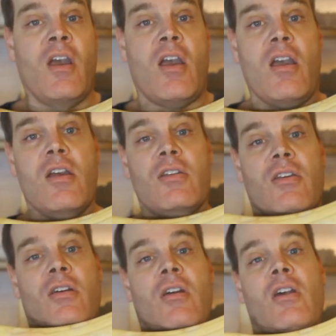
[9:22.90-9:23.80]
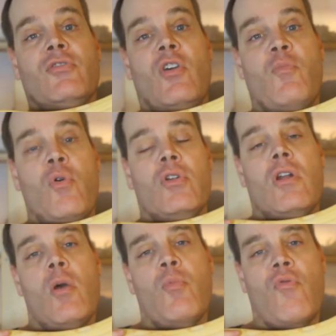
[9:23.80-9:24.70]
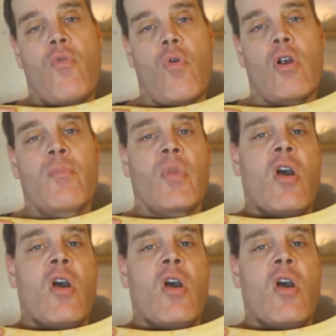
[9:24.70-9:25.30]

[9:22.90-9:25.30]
And as I pointed out before,